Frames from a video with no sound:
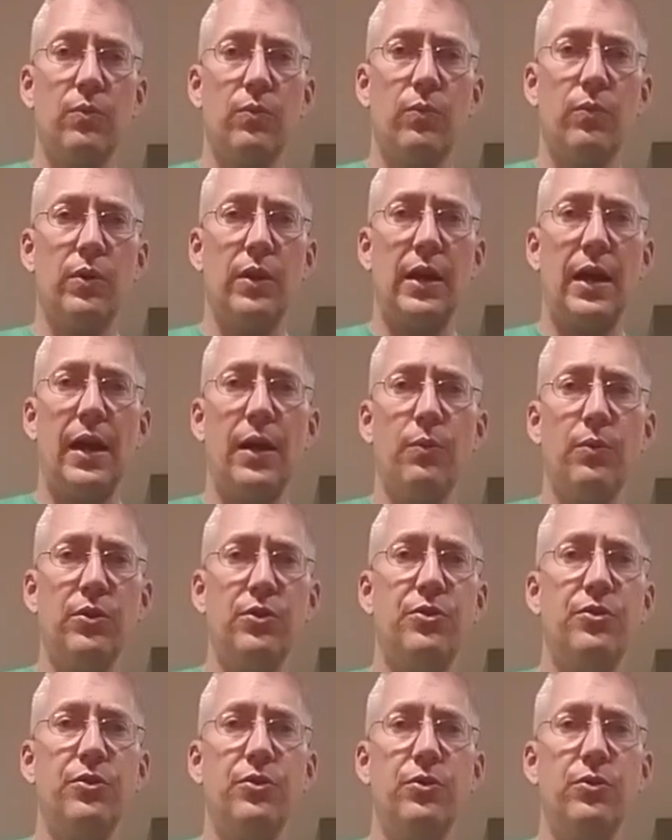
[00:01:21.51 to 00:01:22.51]
What I
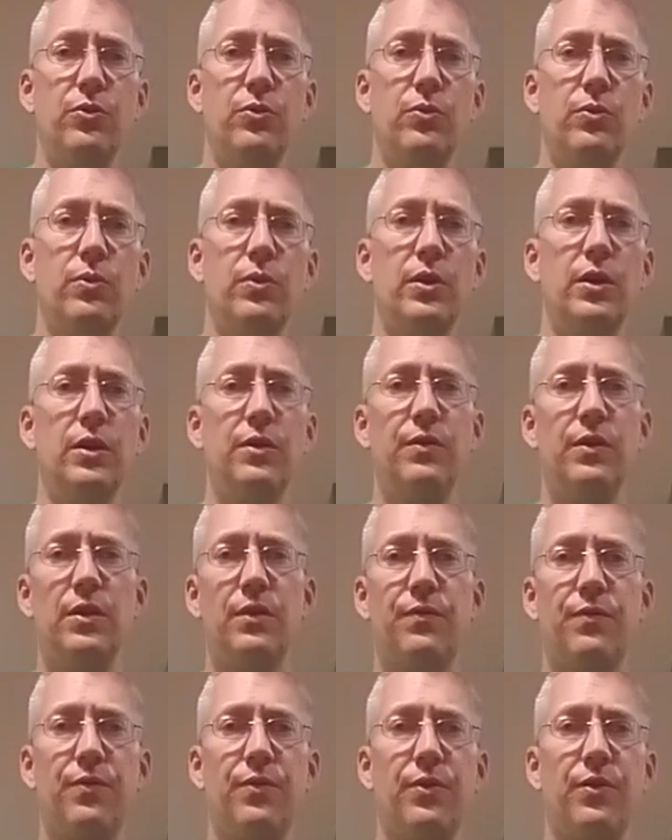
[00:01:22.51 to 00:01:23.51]
would do, even
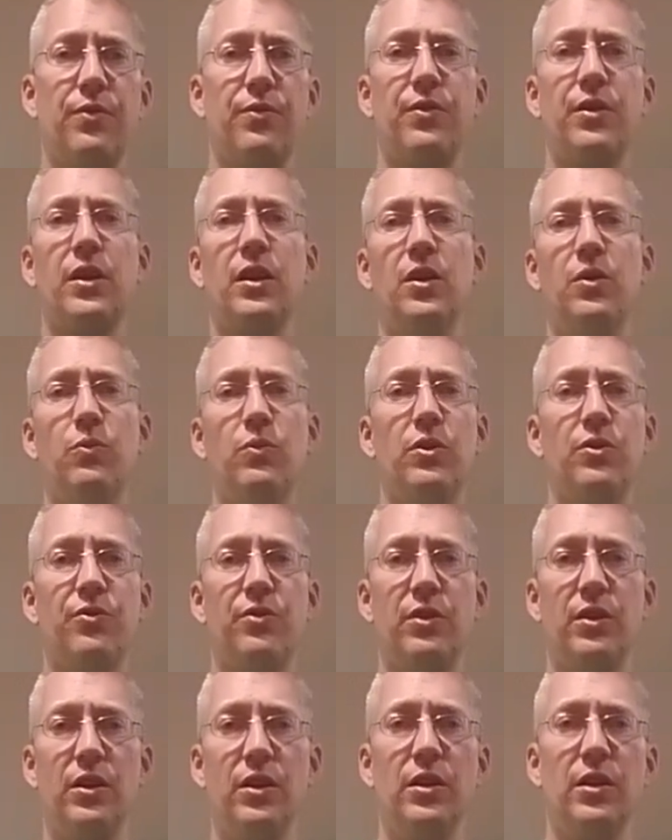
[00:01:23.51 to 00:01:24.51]
if the sticking
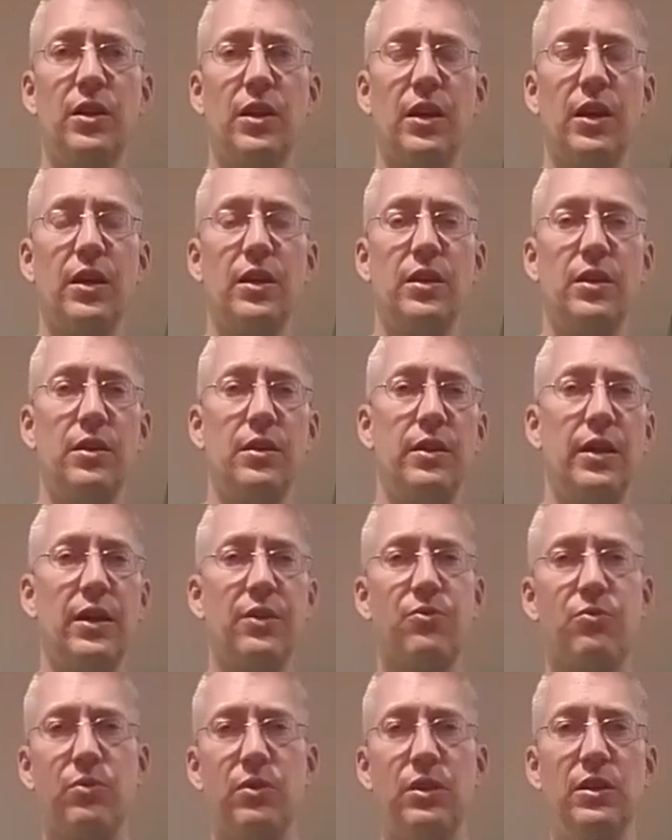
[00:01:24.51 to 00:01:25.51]
wasn't indicated,
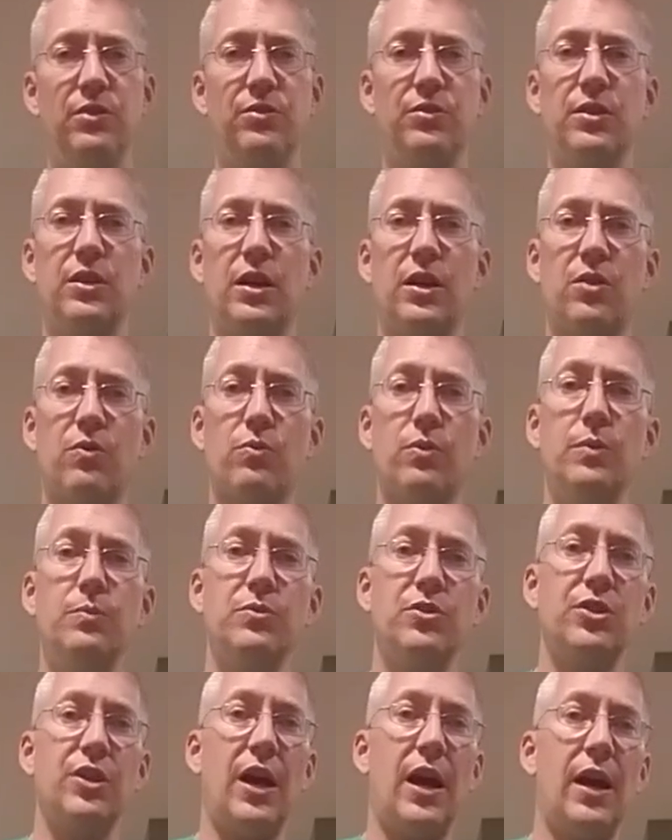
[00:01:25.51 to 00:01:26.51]
that's releasing on a rim
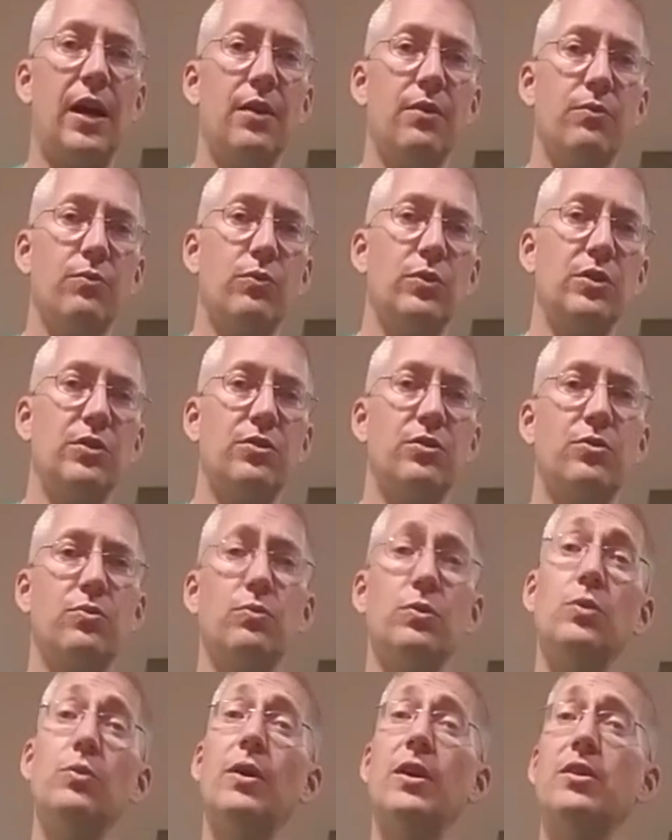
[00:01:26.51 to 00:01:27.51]
shot, which
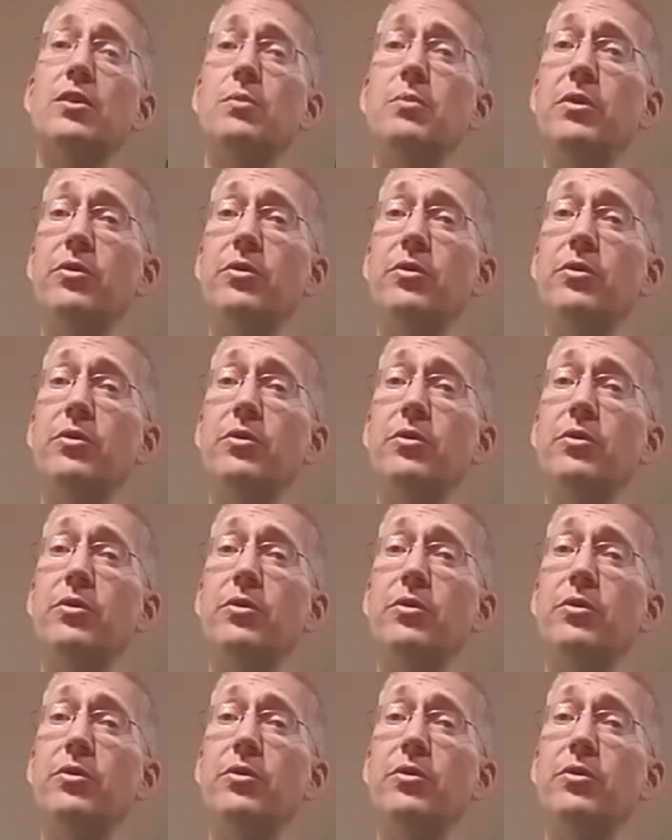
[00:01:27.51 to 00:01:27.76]
we want to be